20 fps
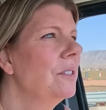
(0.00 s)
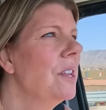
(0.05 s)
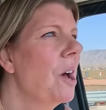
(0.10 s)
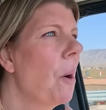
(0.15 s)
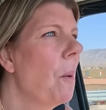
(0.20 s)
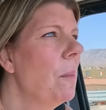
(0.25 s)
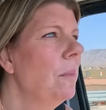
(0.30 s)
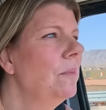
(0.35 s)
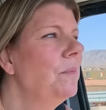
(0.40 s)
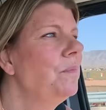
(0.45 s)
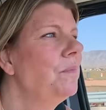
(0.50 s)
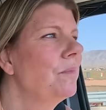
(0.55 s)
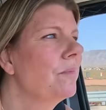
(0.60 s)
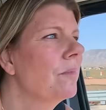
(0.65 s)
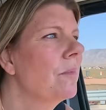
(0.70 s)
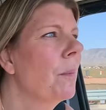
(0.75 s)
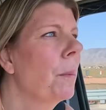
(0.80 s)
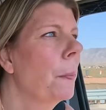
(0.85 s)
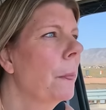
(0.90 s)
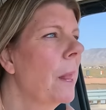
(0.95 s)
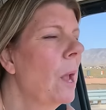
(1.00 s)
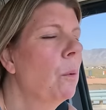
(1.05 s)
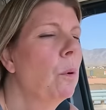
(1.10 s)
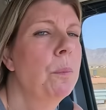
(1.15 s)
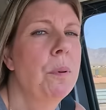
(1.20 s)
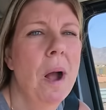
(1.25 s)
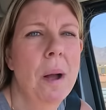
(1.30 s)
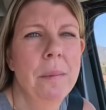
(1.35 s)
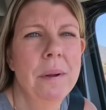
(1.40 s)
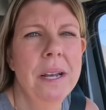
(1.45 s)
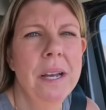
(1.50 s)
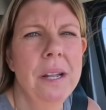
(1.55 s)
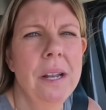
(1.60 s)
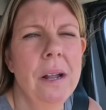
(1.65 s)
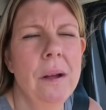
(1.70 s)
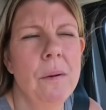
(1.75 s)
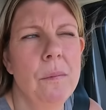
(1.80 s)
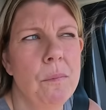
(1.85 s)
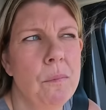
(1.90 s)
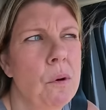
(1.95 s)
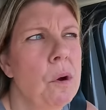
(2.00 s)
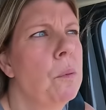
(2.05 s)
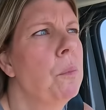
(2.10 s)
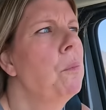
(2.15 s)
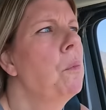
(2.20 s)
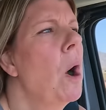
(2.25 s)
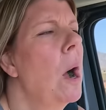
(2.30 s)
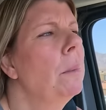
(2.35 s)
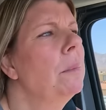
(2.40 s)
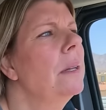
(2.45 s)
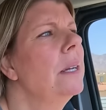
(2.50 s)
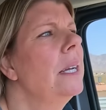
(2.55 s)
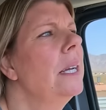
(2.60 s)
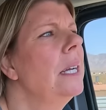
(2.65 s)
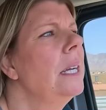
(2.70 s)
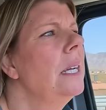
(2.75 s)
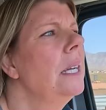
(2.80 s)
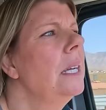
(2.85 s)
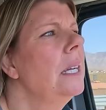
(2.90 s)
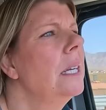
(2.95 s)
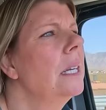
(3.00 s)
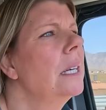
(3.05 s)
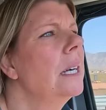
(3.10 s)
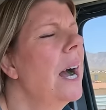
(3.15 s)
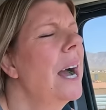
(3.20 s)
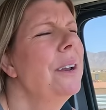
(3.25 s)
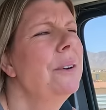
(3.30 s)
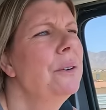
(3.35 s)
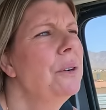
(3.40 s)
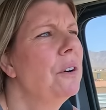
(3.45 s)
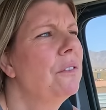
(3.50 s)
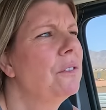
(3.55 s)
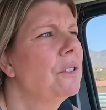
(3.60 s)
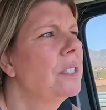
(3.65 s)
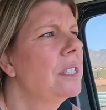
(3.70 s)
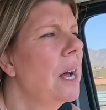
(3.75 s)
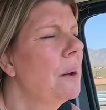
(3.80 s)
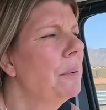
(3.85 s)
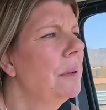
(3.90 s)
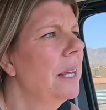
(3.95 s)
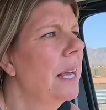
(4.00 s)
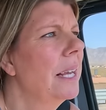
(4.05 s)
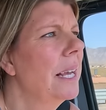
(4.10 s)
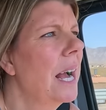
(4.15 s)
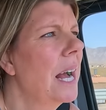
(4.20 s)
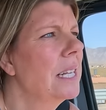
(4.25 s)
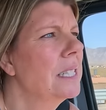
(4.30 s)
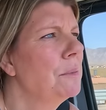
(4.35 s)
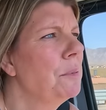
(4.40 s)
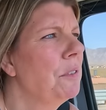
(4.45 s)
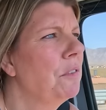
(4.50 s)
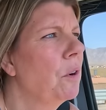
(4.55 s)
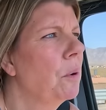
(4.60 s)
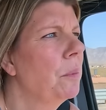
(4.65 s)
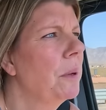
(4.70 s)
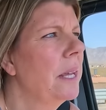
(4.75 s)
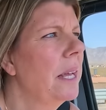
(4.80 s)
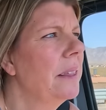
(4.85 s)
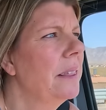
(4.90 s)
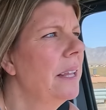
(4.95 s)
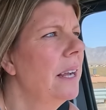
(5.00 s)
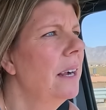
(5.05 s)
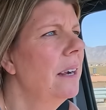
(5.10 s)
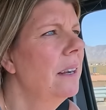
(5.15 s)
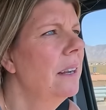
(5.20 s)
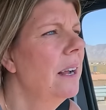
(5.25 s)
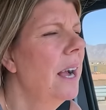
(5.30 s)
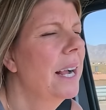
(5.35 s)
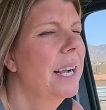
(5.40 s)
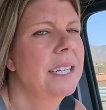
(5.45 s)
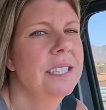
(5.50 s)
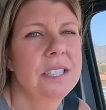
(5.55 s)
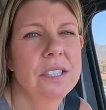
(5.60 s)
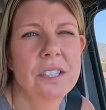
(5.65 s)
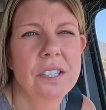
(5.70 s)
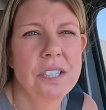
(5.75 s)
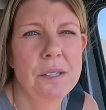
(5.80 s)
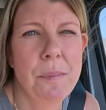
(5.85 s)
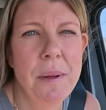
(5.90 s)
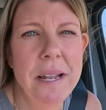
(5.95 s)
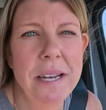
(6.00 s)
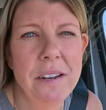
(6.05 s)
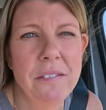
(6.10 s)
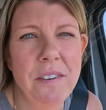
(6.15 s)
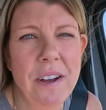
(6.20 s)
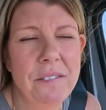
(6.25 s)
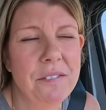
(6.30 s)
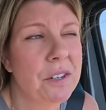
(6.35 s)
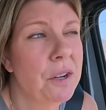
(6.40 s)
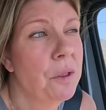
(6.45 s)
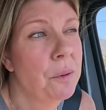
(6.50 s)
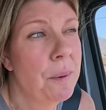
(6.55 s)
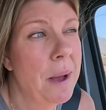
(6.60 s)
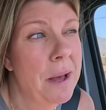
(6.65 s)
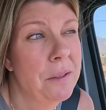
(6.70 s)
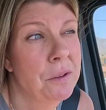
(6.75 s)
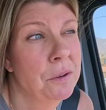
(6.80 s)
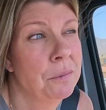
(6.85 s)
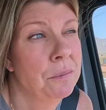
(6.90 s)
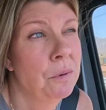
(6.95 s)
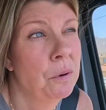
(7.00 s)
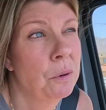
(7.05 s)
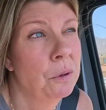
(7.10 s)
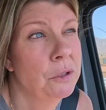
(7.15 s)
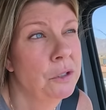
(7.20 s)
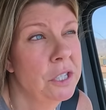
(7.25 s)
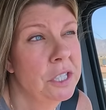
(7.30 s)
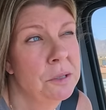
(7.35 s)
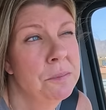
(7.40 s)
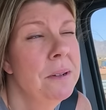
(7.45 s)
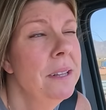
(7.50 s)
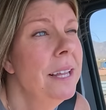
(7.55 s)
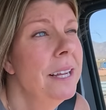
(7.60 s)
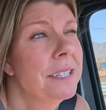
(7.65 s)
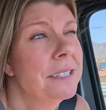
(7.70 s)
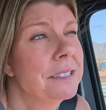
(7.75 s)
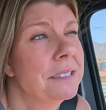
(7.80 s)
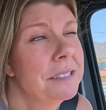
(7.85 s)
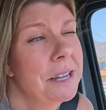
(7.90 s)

So we're probably, I don't know if we'll stop and get gas before we get there. I guess it'll depend if I have to go to the bathroom or stretch my legs.